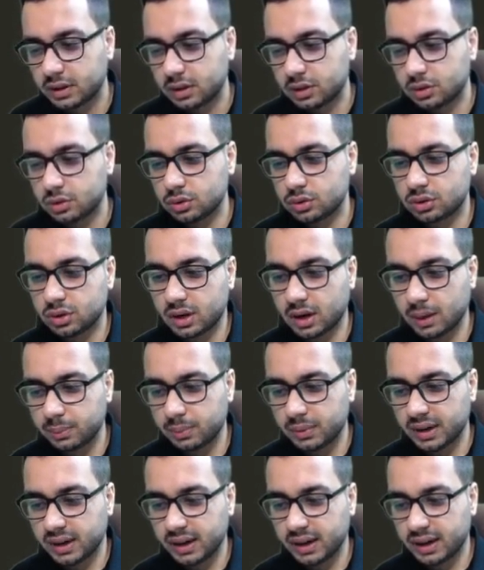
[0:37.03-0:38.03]
you should
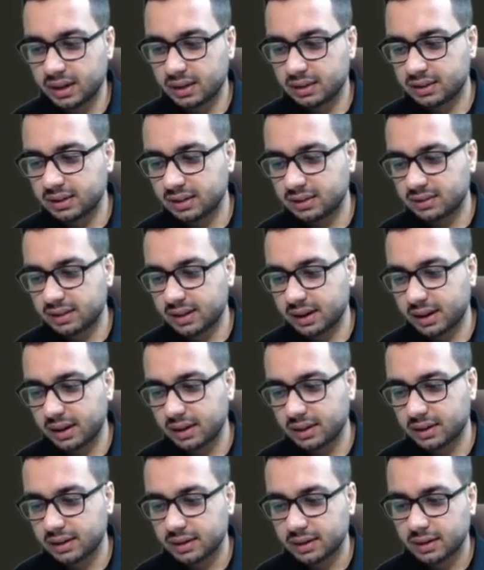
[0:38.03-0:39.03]
update this
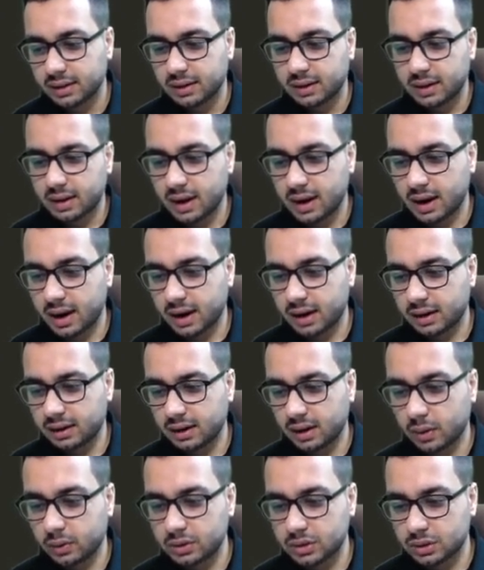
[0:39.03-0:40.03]
array and
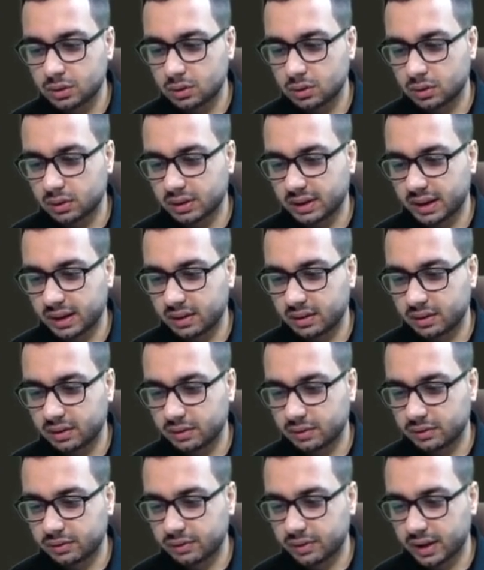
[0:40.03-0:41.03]
now it should look like
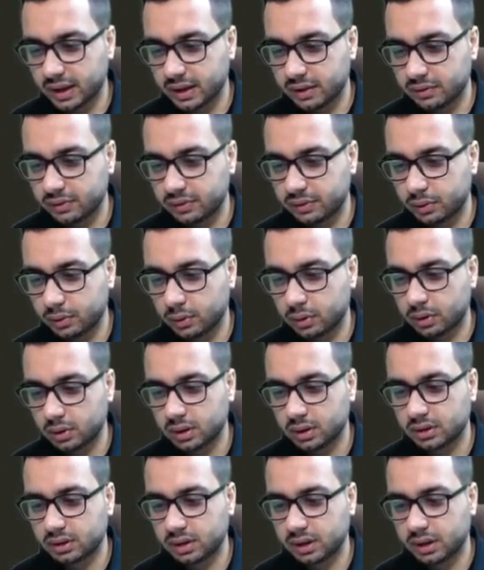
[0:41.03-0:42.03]
5 4
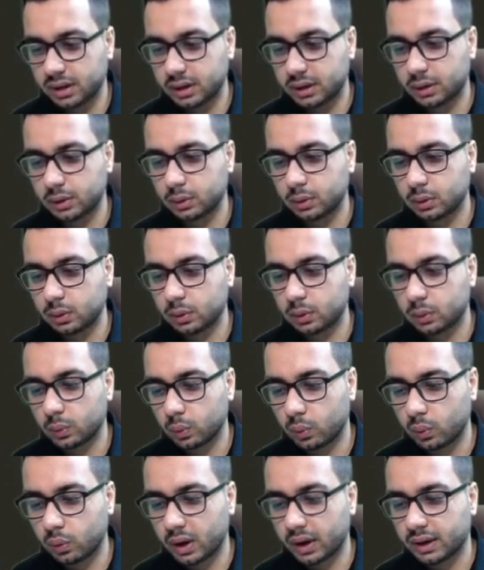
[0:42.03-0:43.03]
3 2
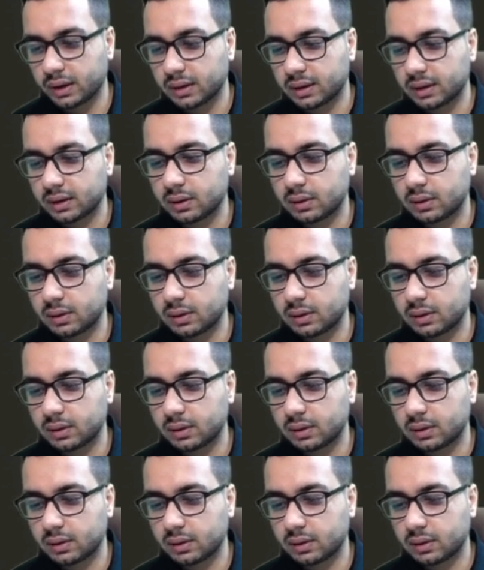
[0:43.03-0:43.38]
1.